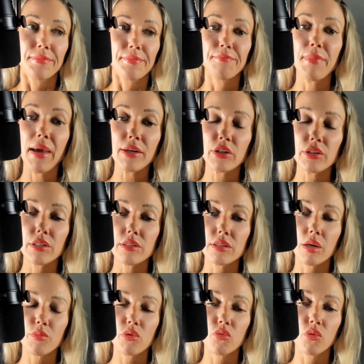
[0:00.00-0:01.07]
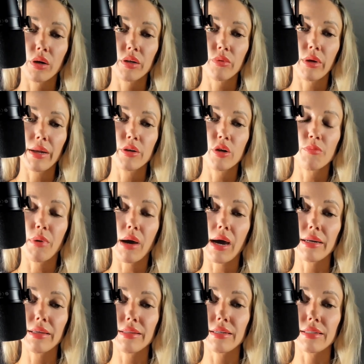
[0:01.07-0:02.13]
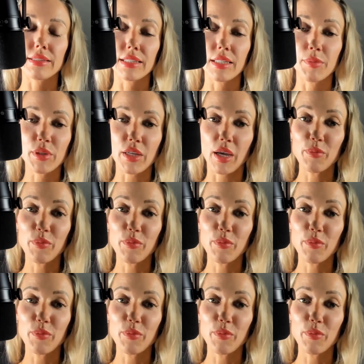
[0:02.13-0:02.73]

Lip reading: Mattress is number one, right? Your body that it sleeps on.